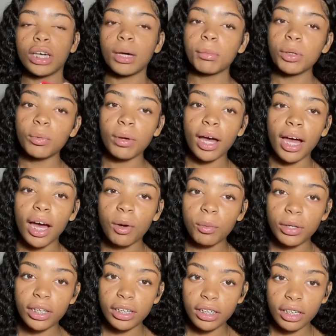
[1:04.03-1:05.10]
tell me why I
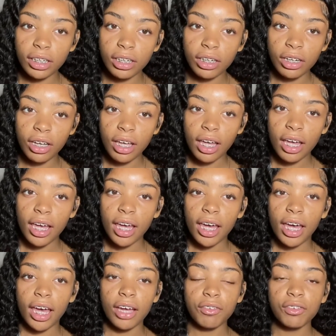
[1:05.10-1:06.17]
went in there.
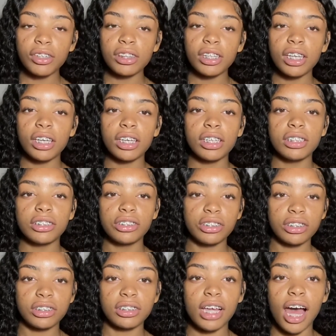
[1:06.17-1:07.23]
Everything is
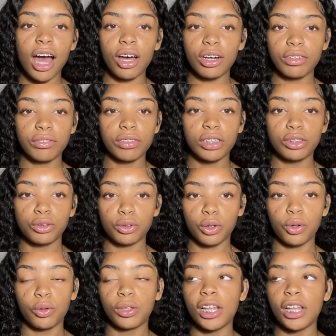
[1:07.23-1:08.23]
just out of control.